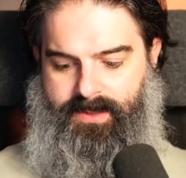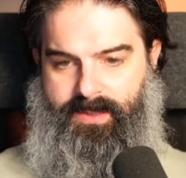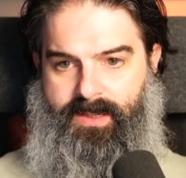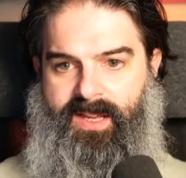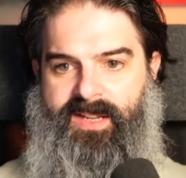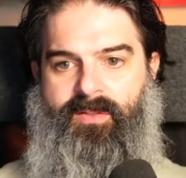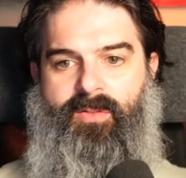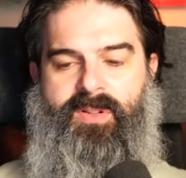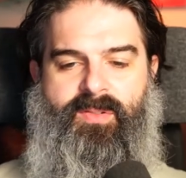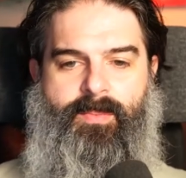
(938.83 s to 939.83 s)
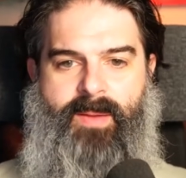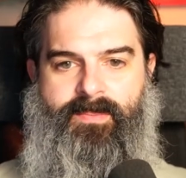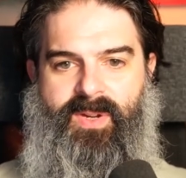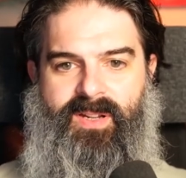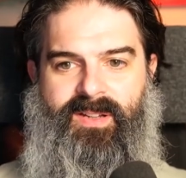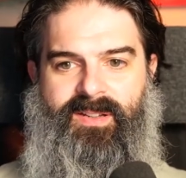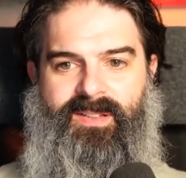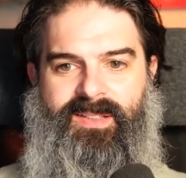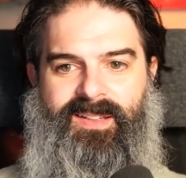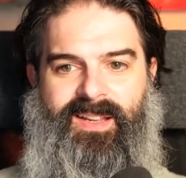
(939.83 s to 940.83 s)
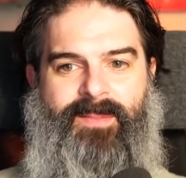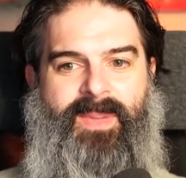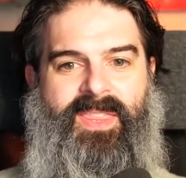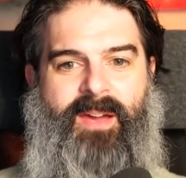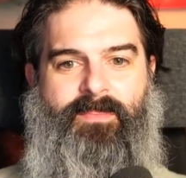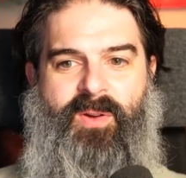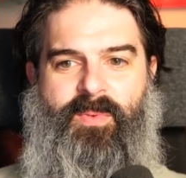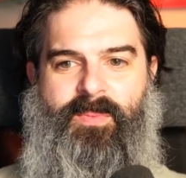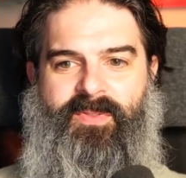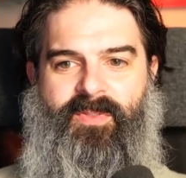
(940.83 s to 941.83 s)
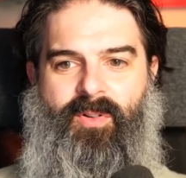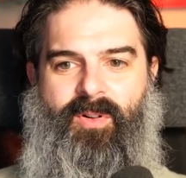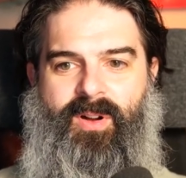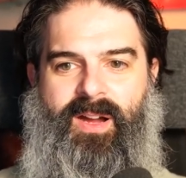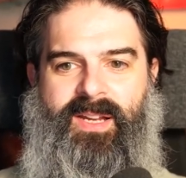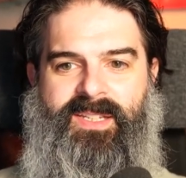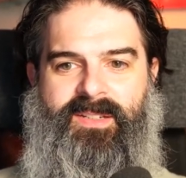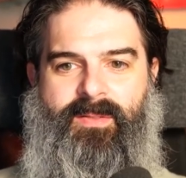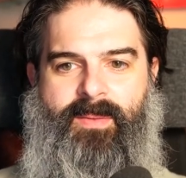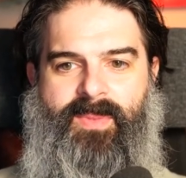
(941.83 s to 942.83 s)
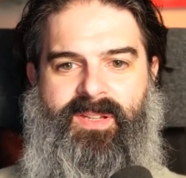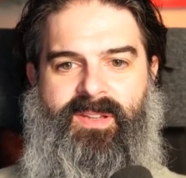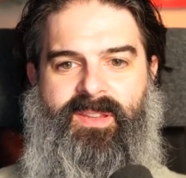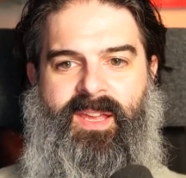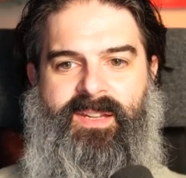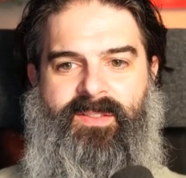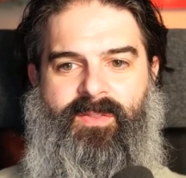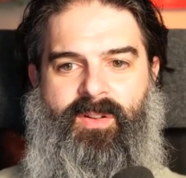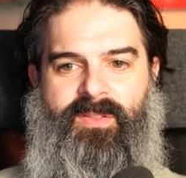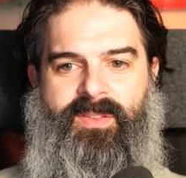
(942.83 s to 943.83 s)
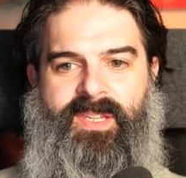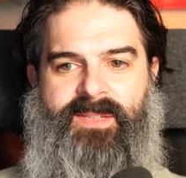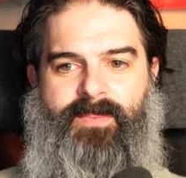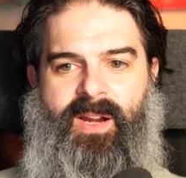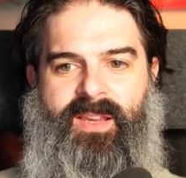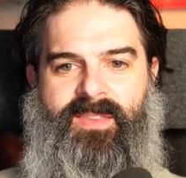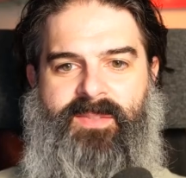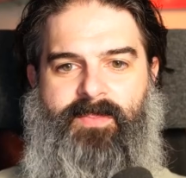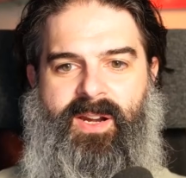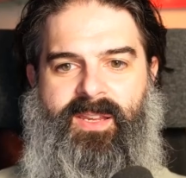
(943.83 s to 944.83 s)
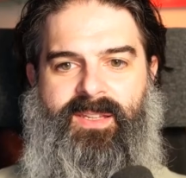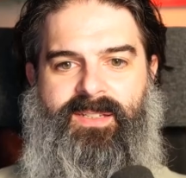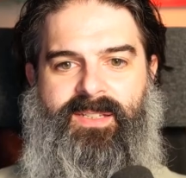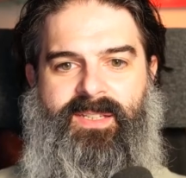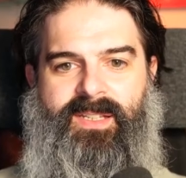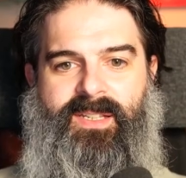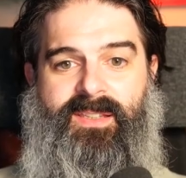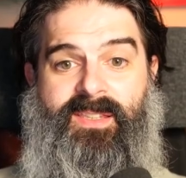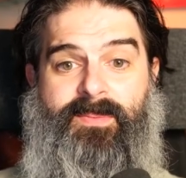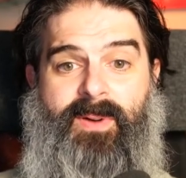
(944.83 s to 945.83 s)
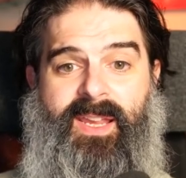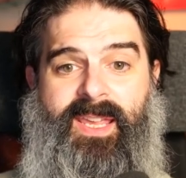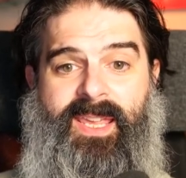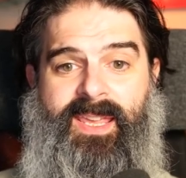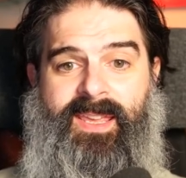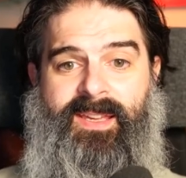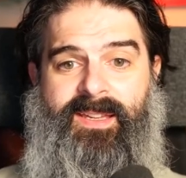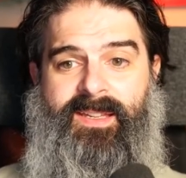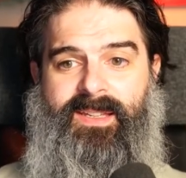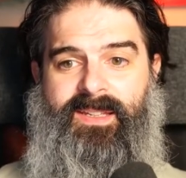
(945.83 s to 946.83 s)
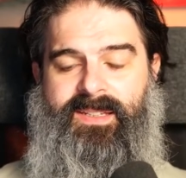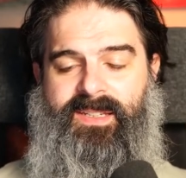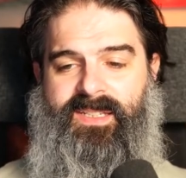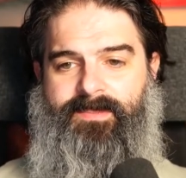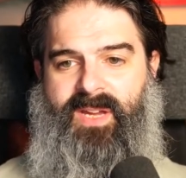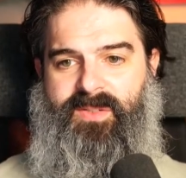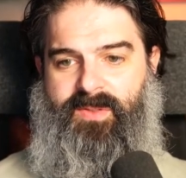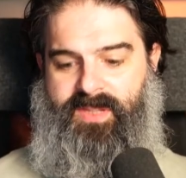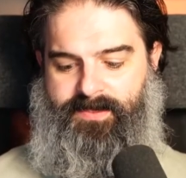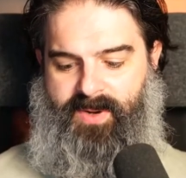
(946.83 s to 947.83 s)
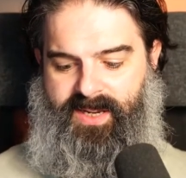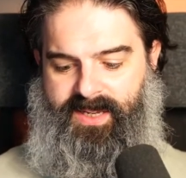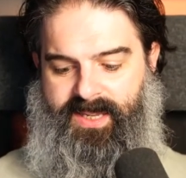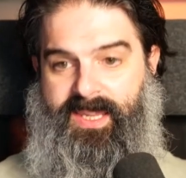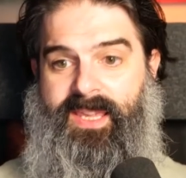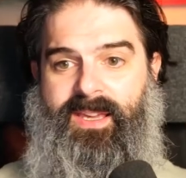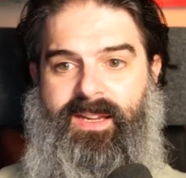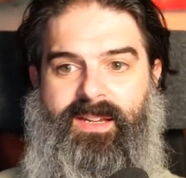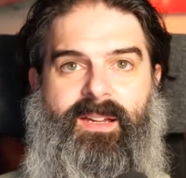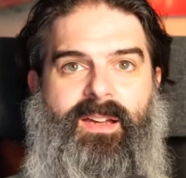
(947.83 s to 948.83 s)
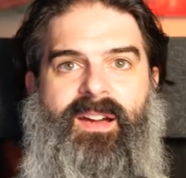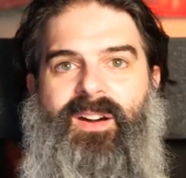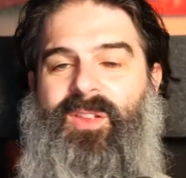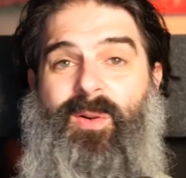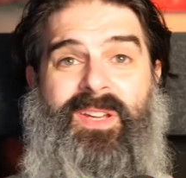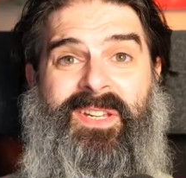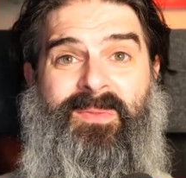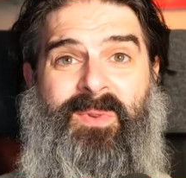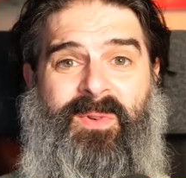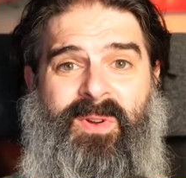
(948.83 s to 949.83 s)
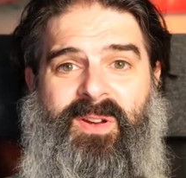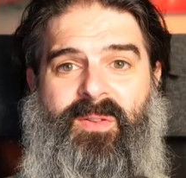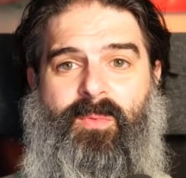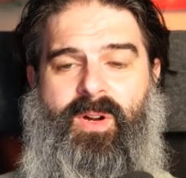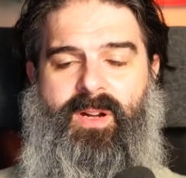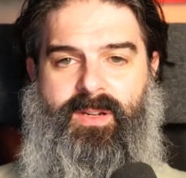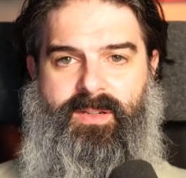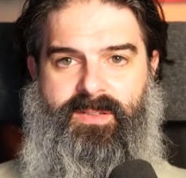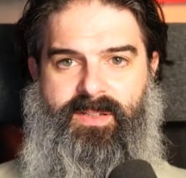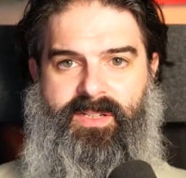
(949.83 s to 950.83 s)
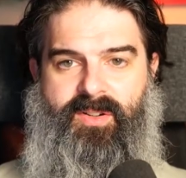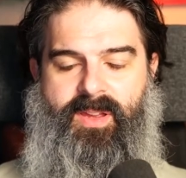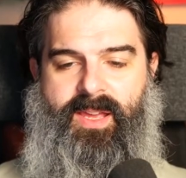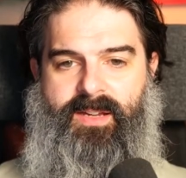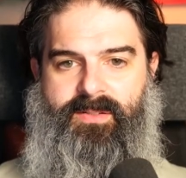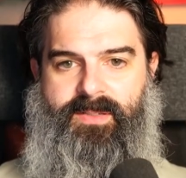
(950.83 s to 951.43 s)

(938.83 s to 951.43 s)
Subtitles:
And always remember, like I made that boo-boo before, I need to remember that I've got this bracket and this bracket. This bracket here needs to match with this bracket here, otherwise it will not work. So let's try that out.